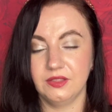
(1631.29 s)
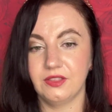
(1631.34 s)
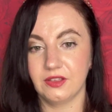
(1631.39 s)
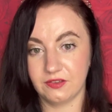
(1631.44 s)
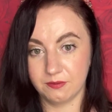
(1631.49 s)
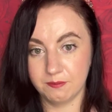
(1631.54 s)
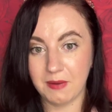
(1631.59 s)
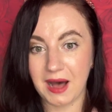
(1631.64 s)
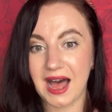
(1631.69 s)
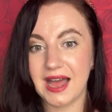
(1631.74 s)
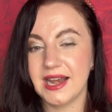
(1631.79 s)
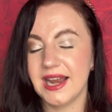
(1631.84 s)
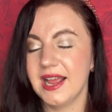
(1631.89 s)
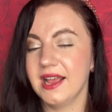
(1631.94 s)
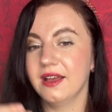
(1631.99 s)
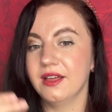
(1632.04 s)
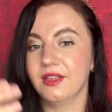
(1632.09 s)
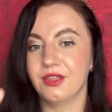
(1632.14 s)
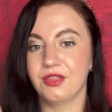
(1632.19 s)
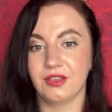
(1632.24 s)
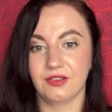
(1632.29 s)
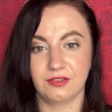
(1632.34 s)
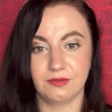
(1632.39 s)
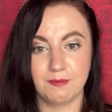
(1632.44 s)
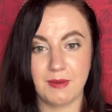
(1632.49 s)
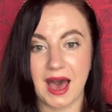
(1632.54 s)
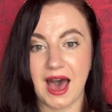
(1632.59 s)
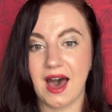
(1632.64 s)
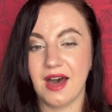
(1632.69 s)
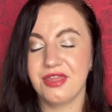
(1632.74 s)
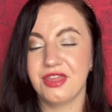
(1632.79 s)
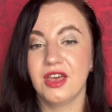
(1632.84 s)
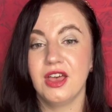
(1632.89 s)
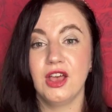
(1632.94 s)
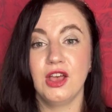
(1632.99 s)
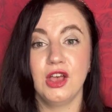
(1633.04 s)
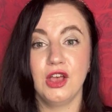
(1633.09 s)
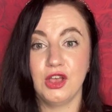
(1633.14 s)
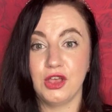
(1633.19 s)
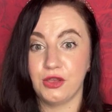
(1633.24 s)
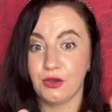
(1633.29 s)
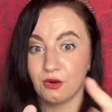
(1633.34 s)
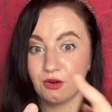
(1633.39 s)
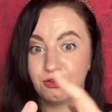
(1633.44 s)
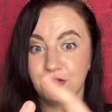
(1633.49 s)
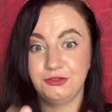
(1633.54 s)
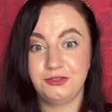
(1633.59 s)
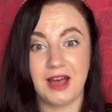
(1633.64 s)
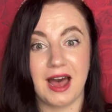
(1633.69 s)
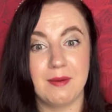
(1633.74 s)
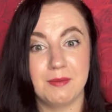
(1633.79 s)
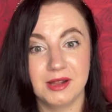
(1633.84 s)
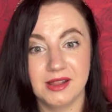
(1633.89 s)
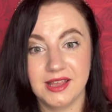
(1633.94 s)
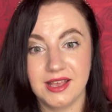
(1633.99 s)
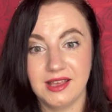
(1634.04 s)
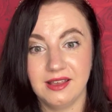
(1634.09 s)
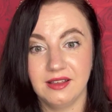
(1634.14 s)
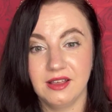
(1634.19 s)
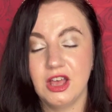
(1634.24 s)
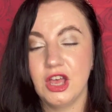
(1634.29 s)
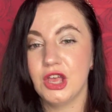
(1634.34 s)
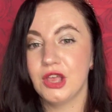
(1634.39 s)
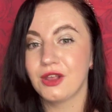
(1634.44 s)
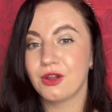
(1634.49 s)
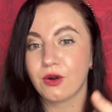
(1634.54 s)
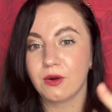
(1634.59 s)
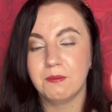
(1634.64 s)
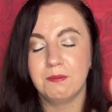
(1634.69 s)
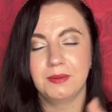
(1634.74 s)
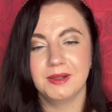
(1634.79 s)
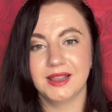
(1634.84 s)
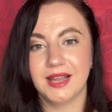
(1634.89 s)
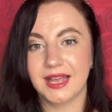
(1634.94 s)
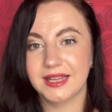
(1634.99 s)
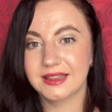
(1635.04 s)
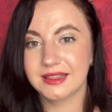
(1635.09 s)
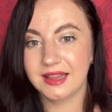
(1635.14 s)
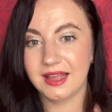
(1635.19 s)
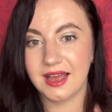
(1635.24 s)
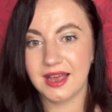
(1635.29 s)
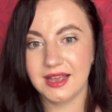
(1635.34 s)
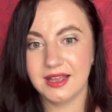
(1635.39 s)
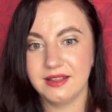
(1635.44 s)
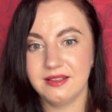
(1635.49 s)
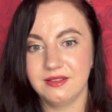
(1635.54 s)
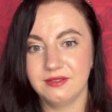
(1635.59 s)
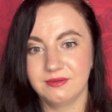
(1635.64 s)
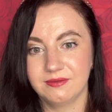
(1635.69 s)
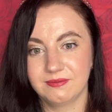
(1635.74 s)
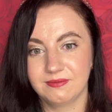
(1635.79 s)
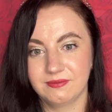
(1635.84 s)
This body, this path, your family, your bloodline,